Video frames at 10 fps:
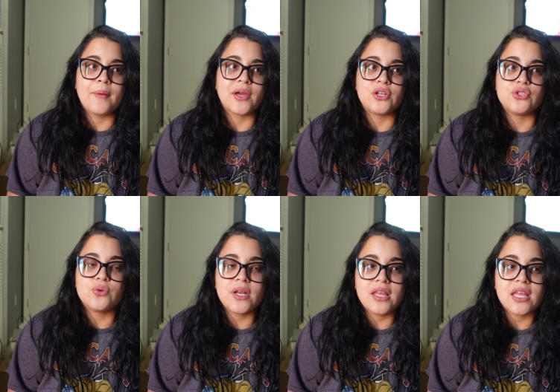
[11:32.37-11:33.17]
Am I gonna
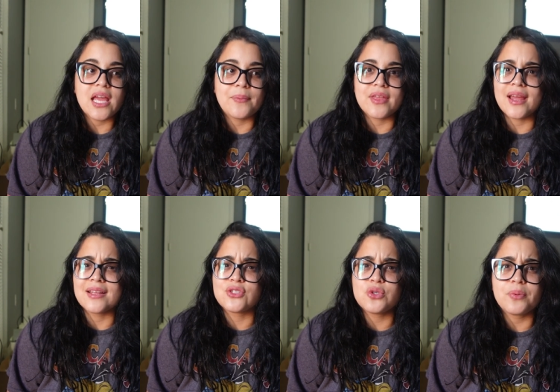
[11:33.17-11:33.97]
do anything? But then I
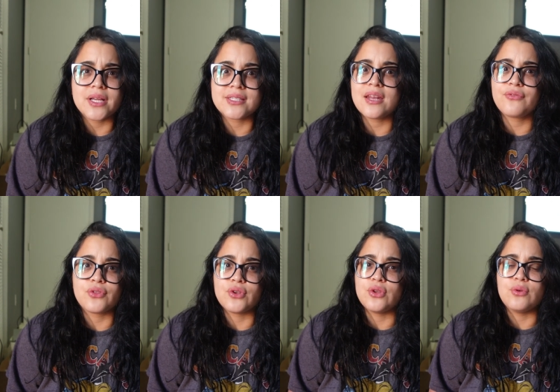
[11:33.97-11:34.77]
get super excited
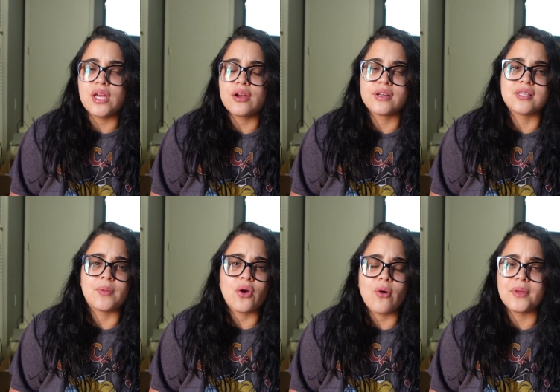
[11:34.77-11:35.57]
for the new year because I'm
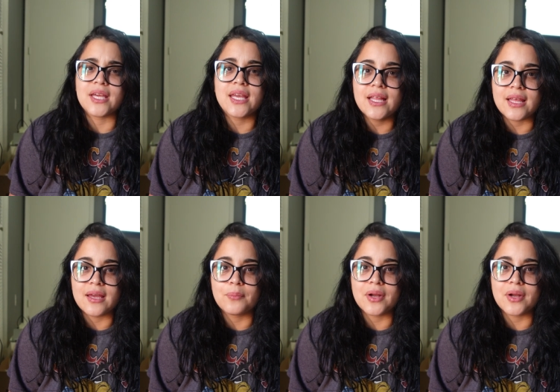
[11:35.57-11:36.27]
like oh I'm gonna kill it.